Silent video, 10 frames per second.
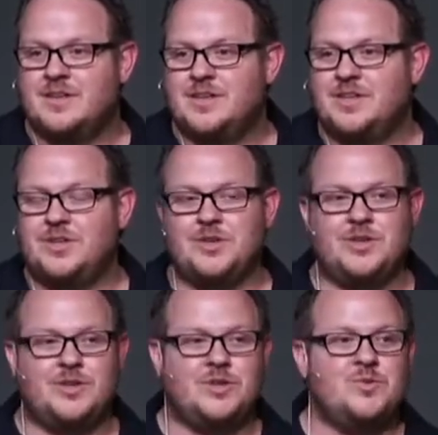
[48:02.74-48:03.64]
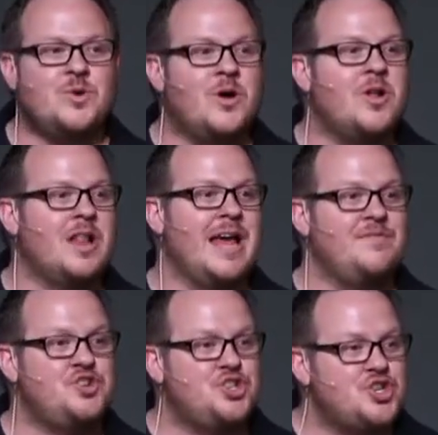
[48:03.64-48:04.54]
You all have
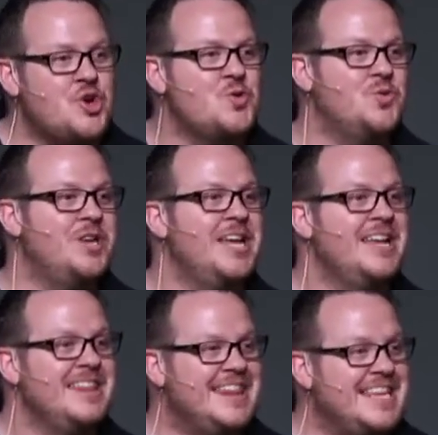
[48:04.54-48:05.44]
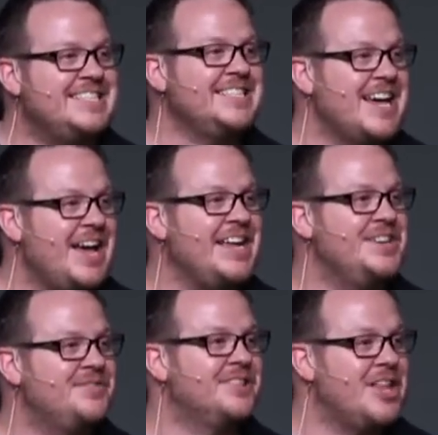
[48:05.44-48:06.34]
shown this kind
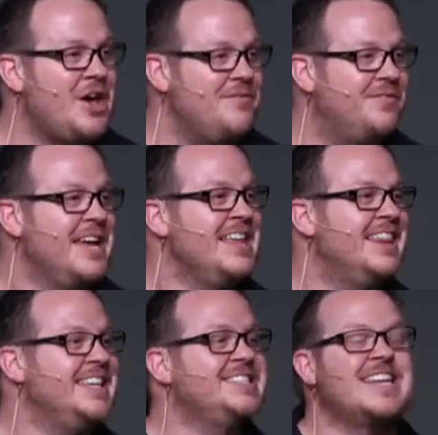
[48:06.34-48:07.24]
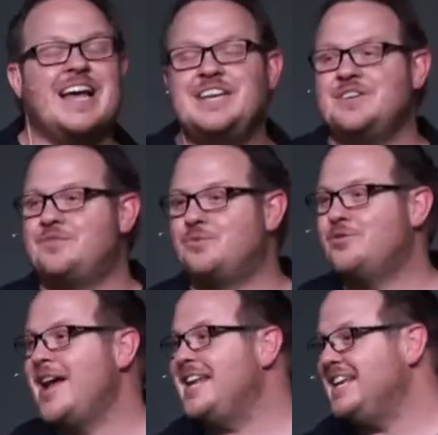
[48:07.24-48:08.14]
of love, this kind of
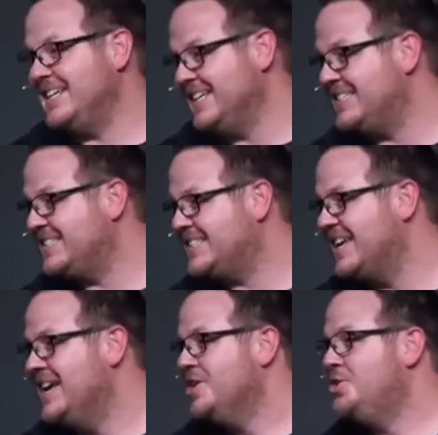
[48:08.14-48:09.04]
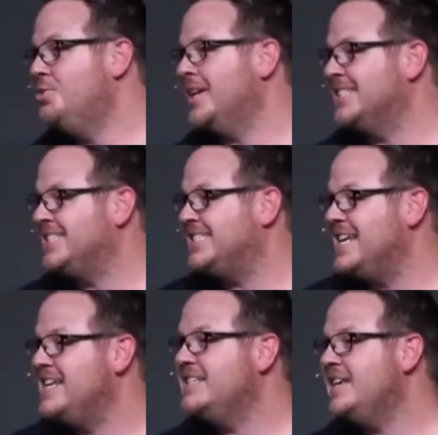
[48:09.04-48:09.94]
readiness to
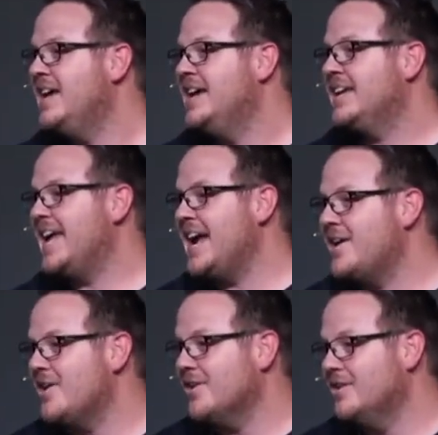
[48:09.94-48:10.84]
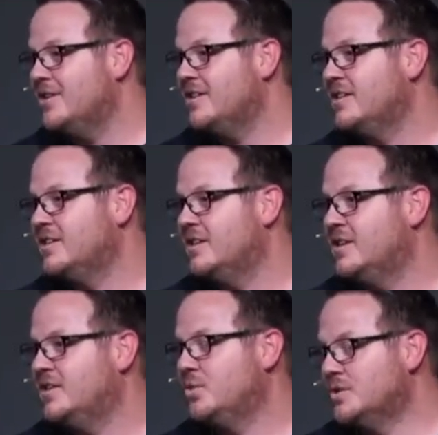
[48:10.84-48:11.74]
extend care
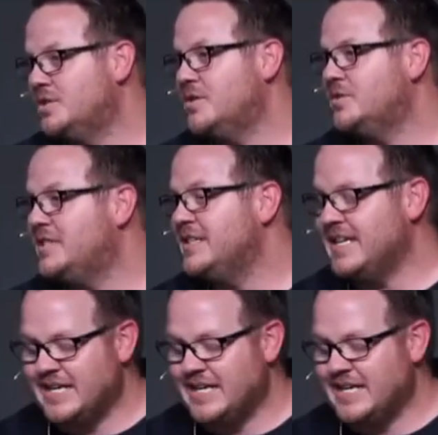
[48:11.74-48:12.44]
towards those in need.